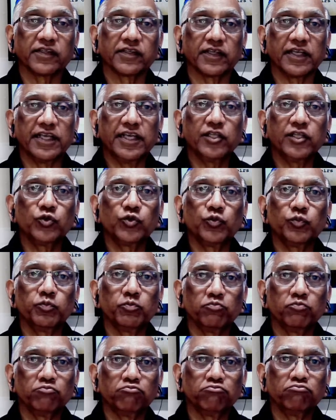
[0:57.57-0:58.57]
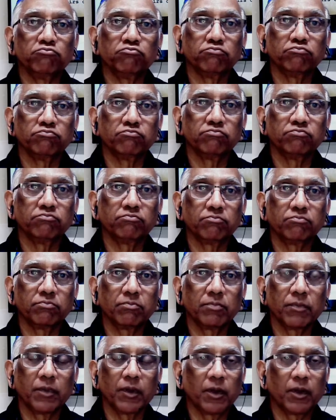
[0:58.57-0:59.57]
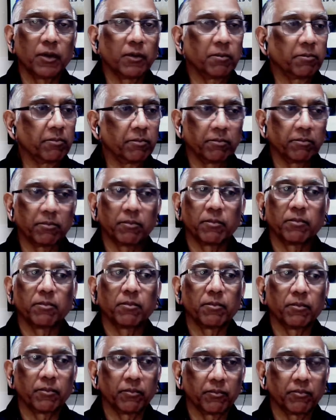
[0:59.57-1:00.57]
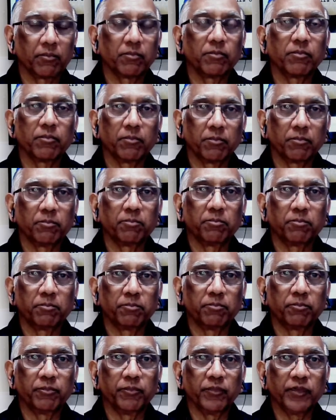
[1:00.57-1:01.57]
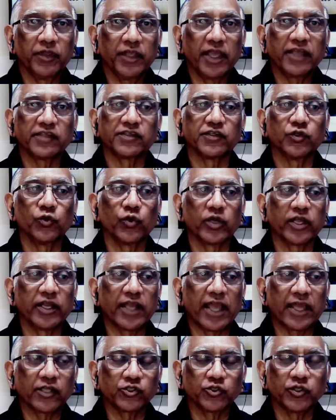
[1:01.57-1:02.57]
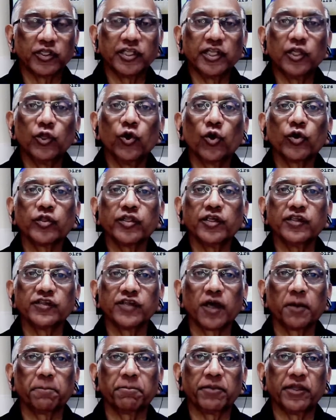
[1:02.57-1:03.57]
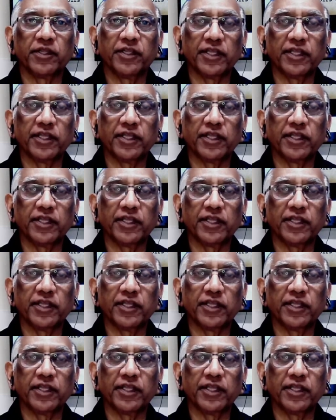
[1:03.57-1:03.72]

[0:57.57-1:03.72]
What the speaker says: And people are going to be interested in trying to dig up more information on some of these. Yes, you can actually look these up in